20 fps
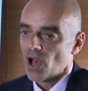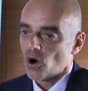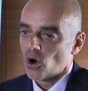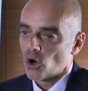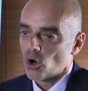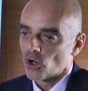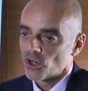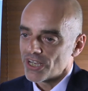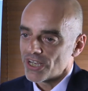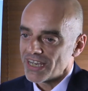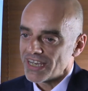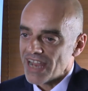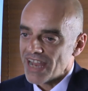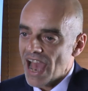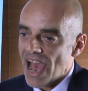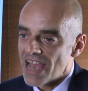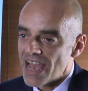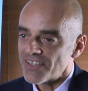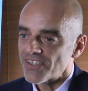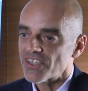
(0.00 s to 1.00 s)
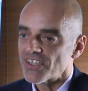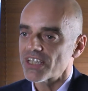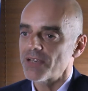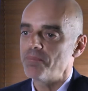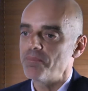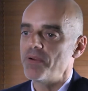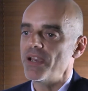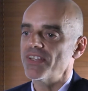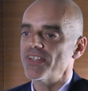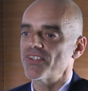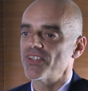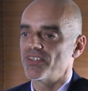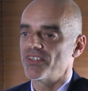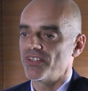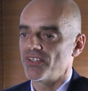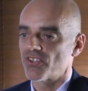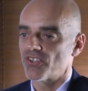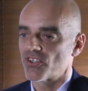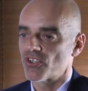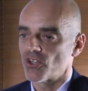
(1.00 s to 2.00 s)
on enhanced
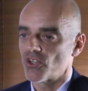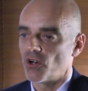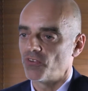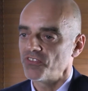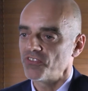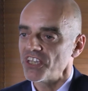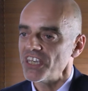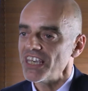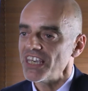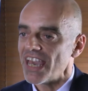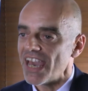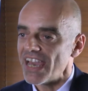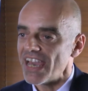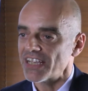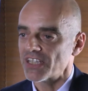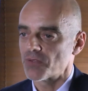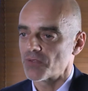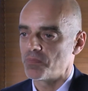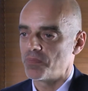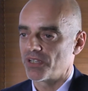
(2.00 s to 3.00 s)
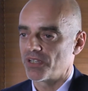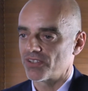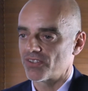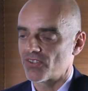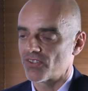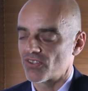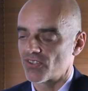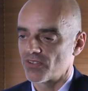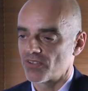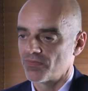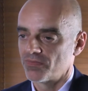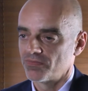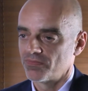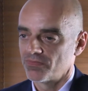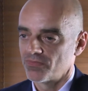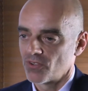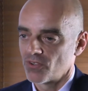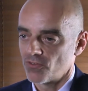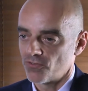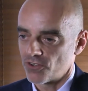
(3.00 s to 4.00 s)
capacities of key experts
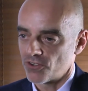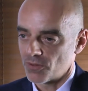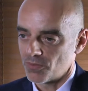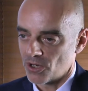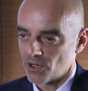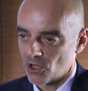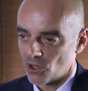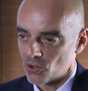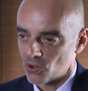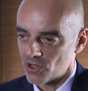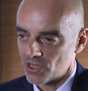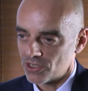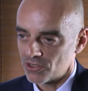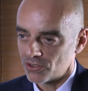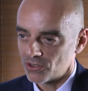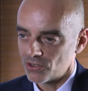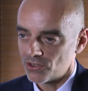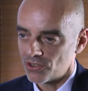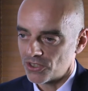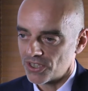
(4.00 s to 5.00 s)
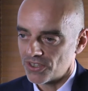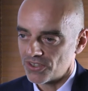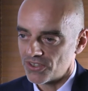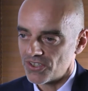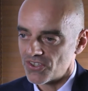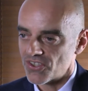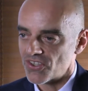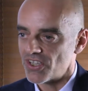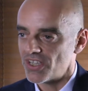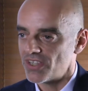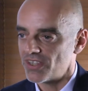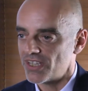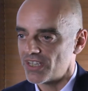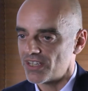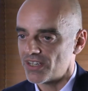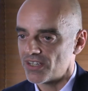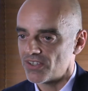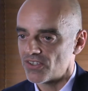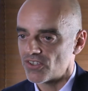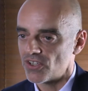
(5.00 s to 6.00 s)
from local authorities and
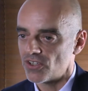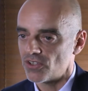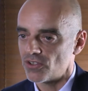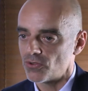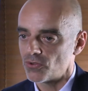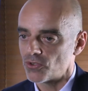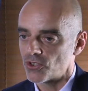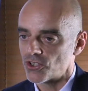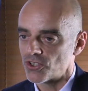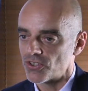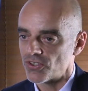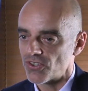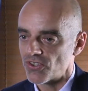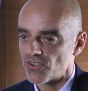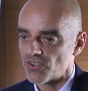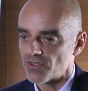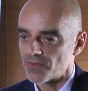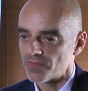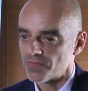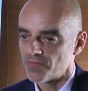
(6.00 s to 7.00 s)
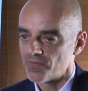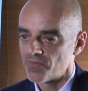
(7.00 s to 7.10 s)
their institutions